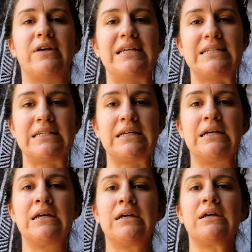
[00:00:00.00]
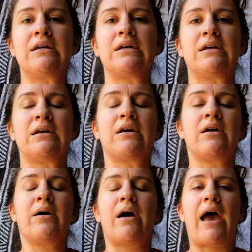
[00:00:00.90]
it.
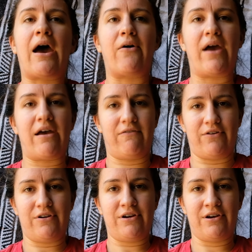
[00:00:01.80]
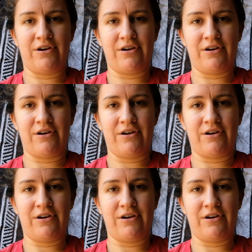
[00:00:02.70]
However,